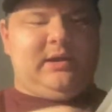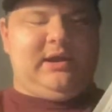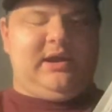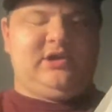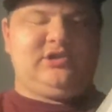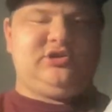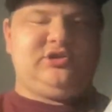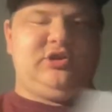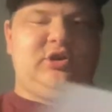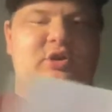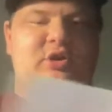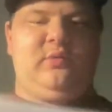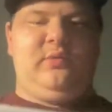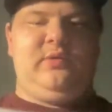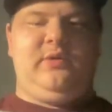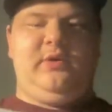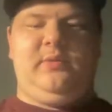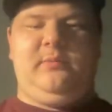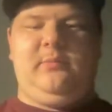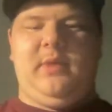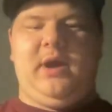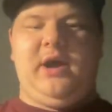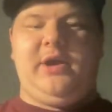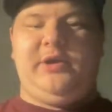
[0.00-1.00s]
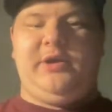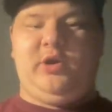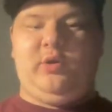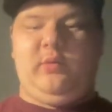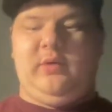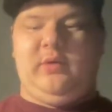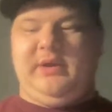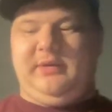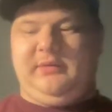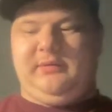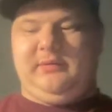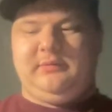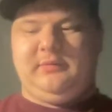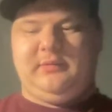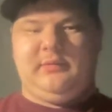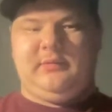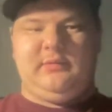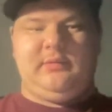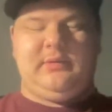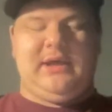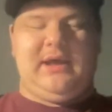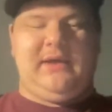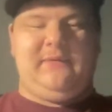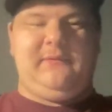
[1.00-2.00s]
Actually own the mono, and
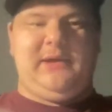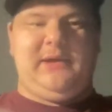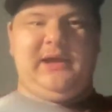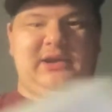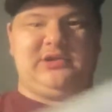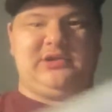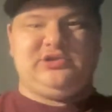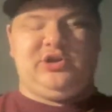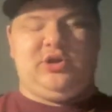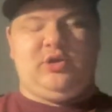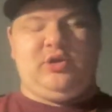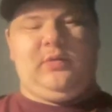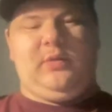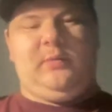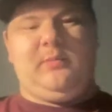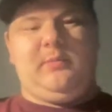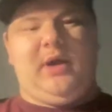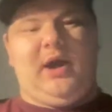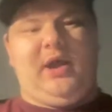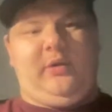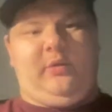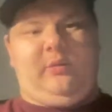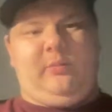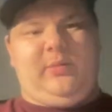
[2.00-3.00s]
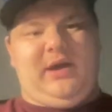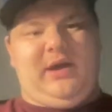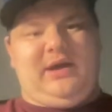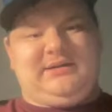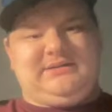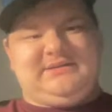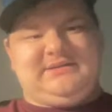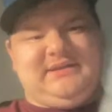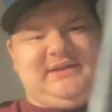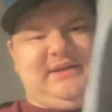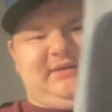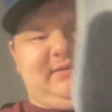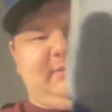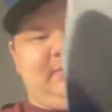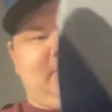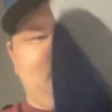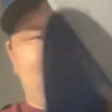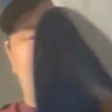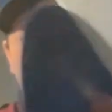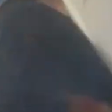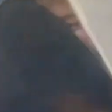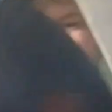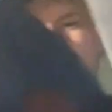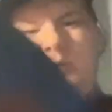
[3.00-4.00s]
I've actually owned the mono box set,
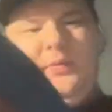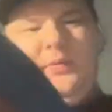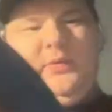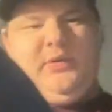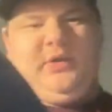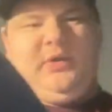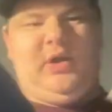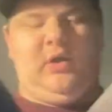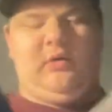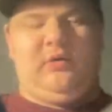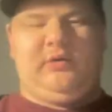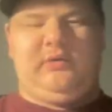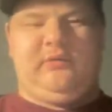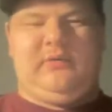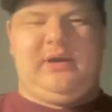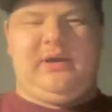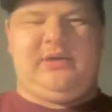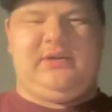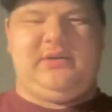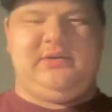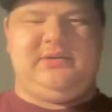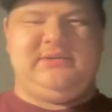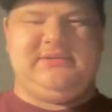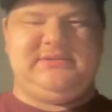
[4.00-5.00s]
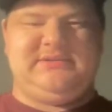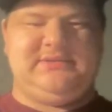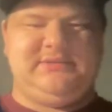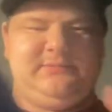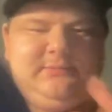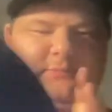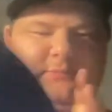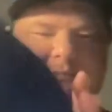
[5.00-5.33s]
the one with the colored records.